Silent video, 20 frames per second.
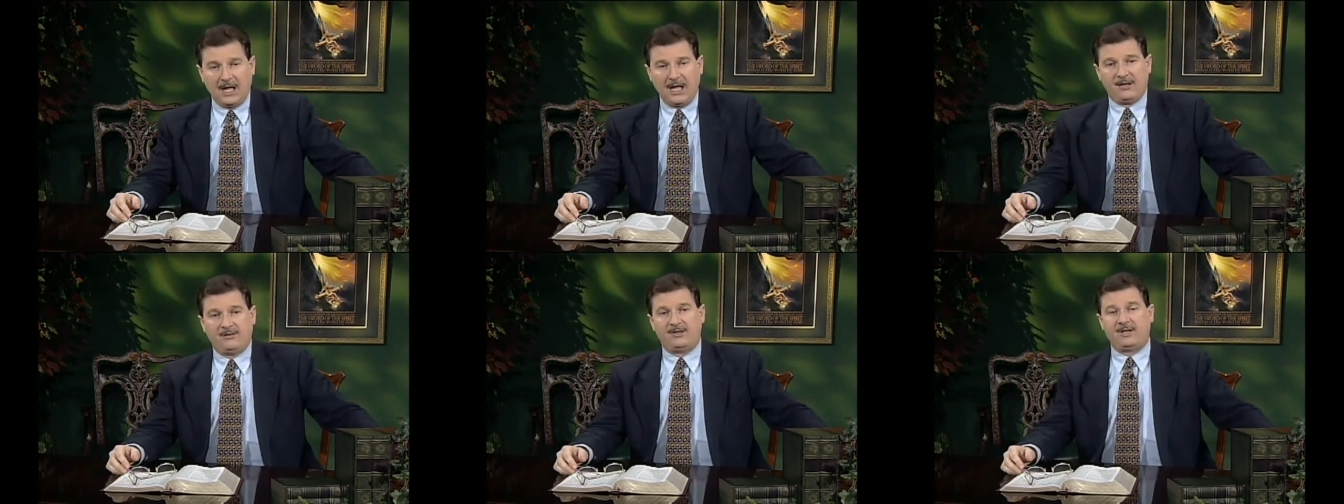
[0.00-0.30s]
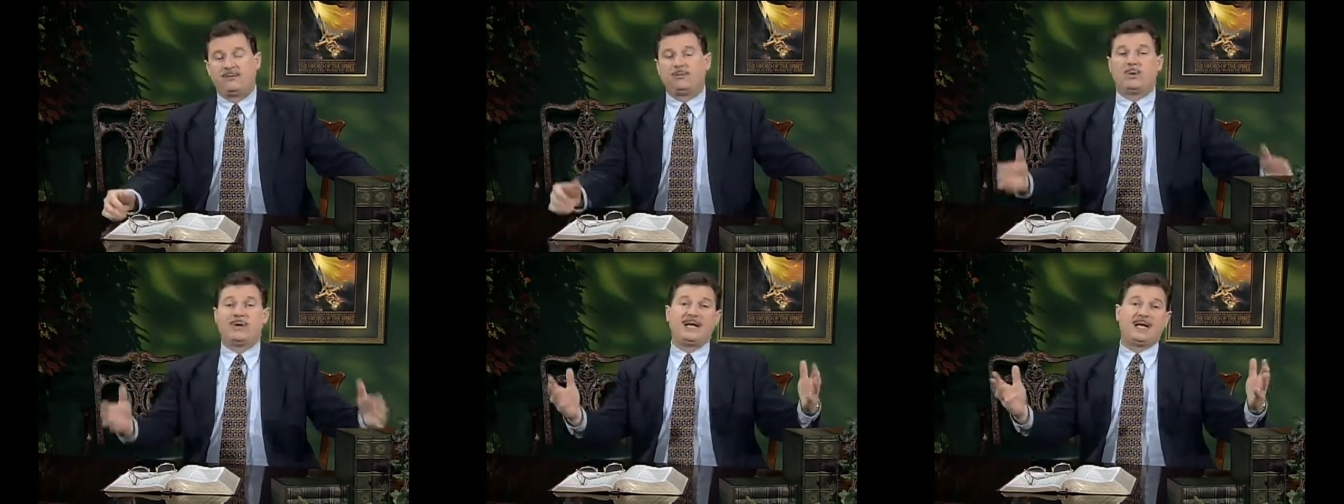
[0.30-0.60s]

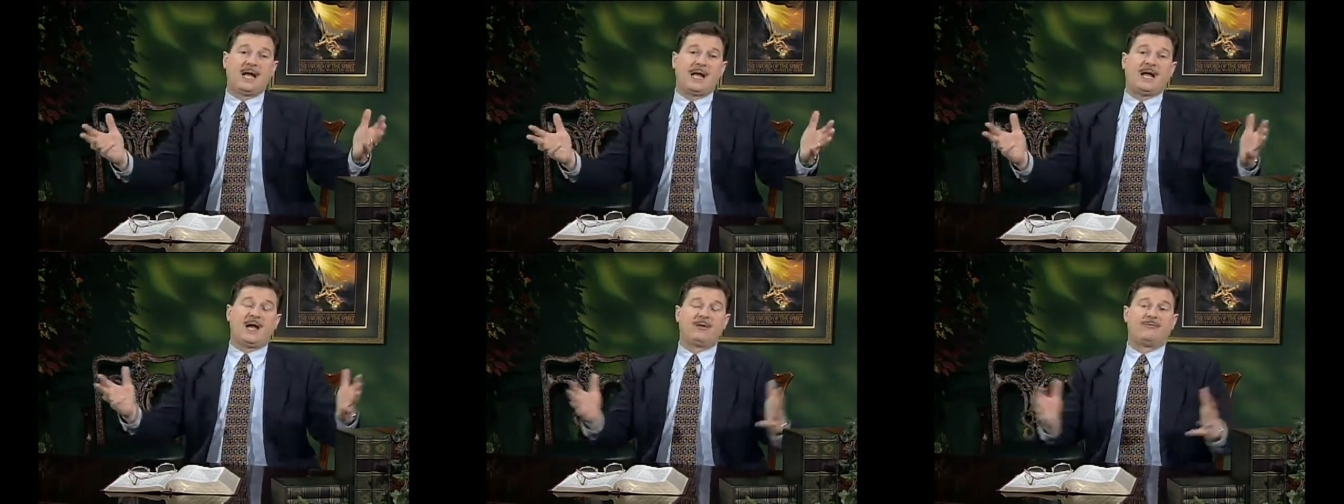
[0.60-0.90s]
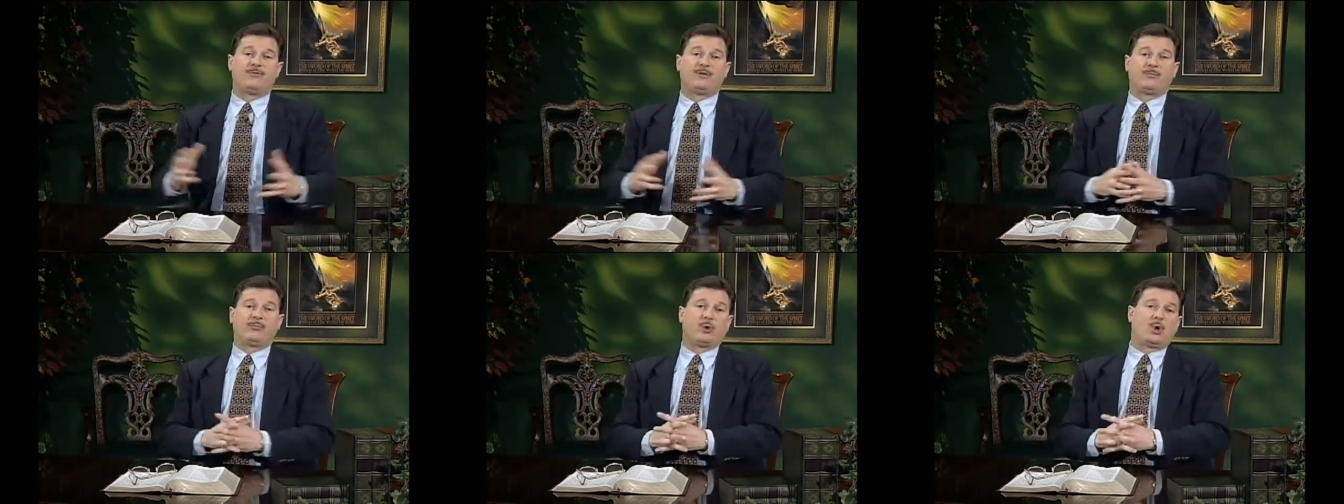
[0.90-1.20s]
Then we
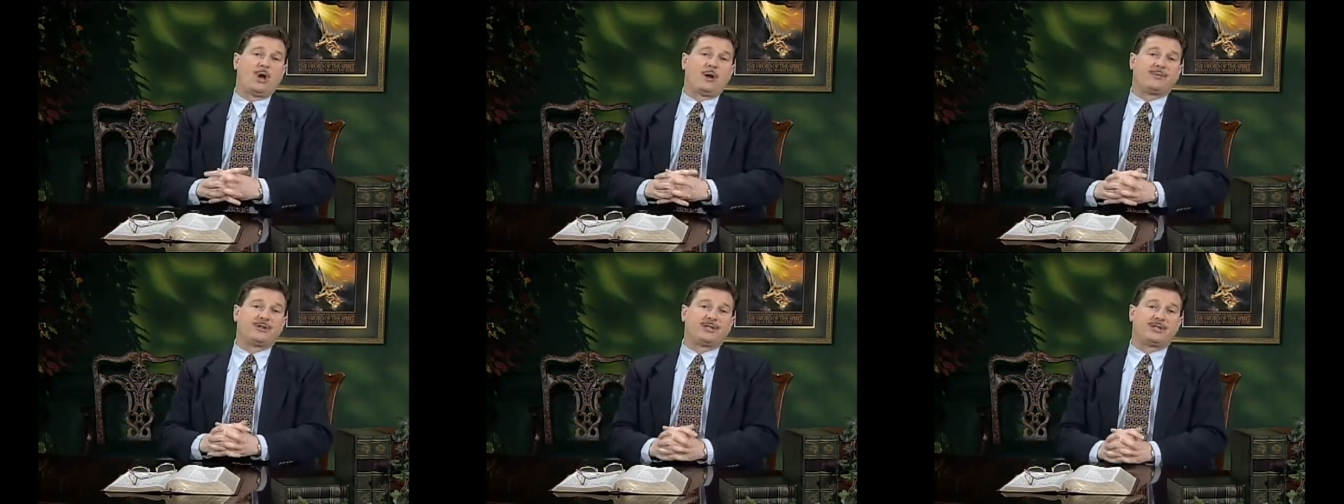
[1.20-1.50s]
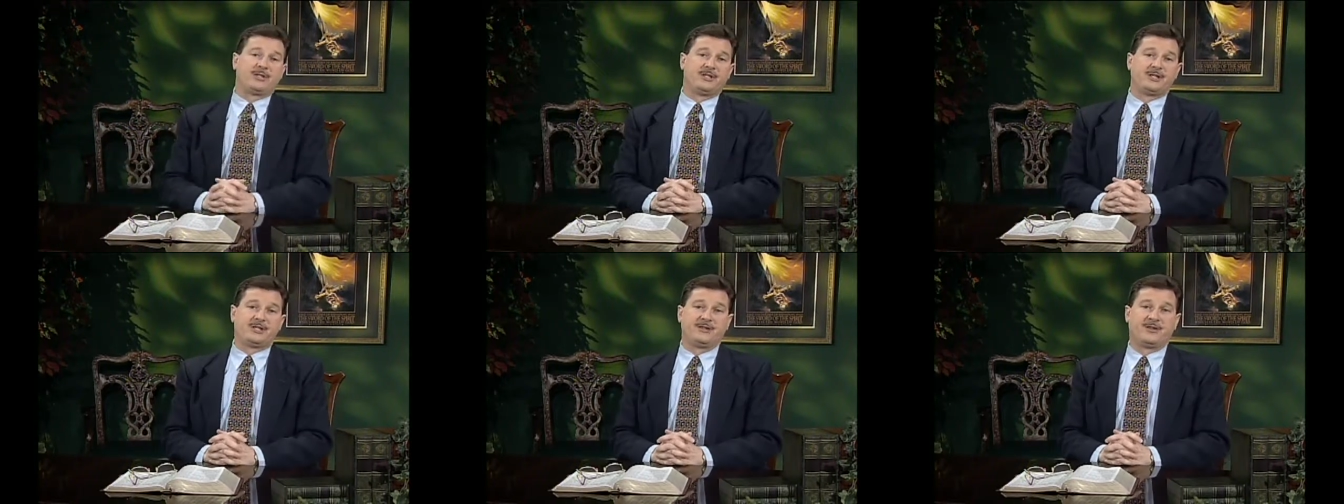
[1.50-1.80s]
have the
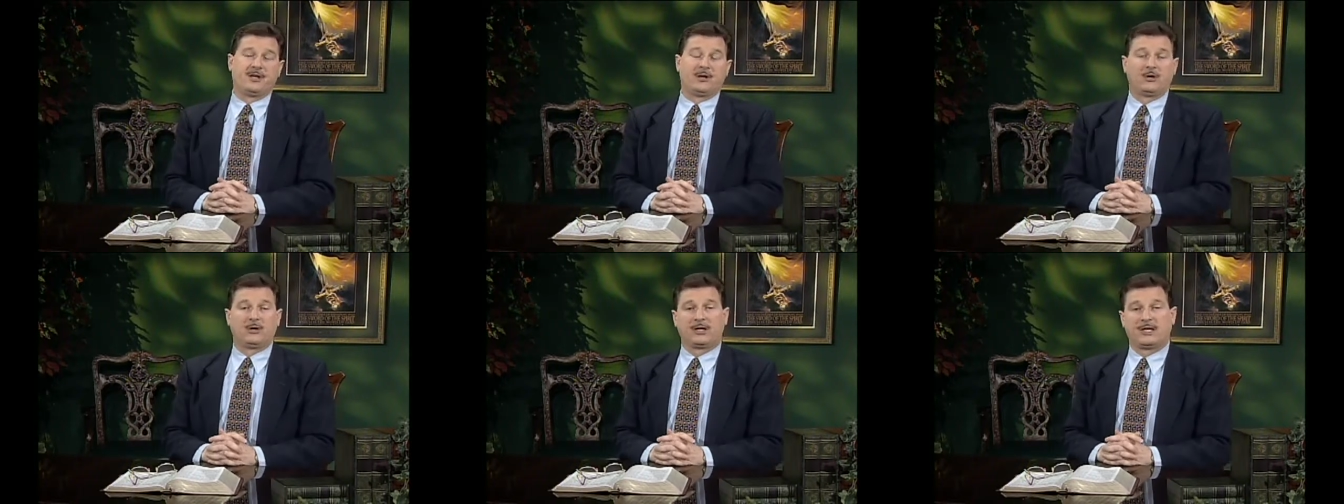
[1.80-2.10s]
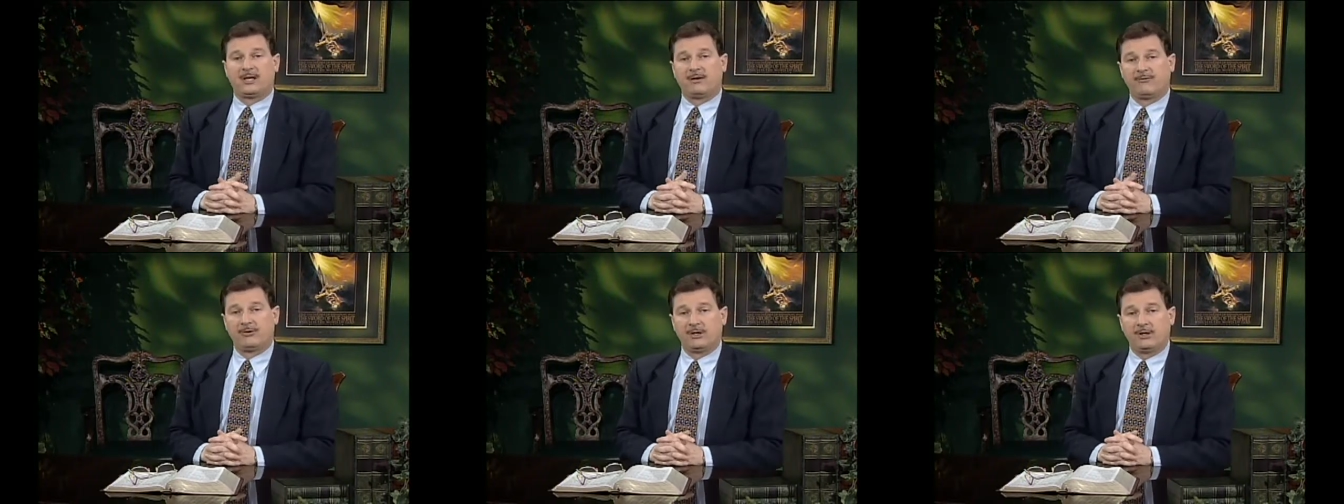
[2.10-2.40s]
promises that are
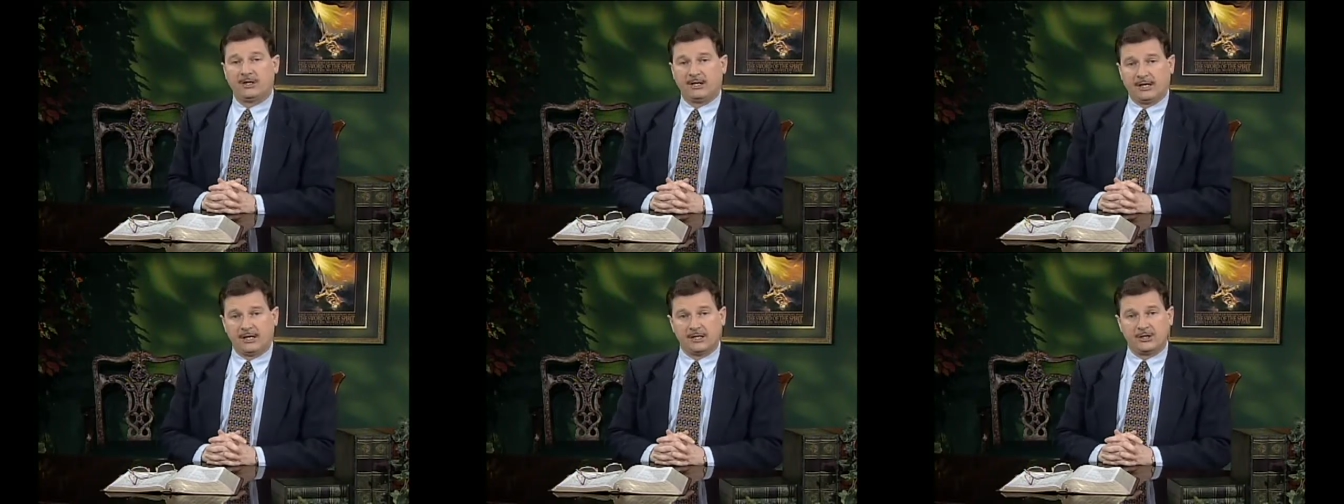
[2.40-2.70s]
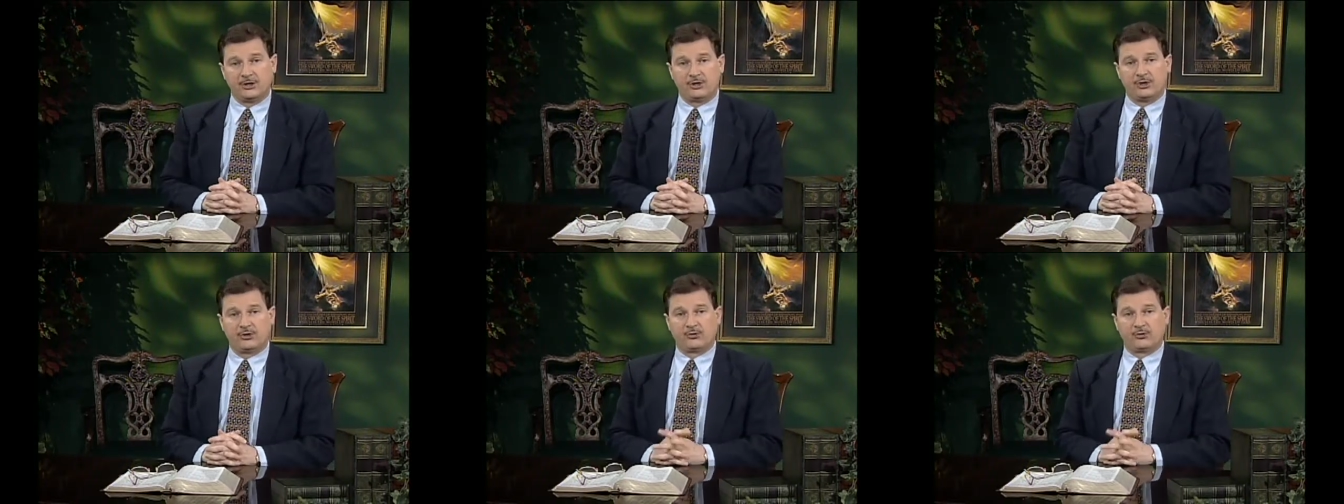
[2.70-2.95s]
given in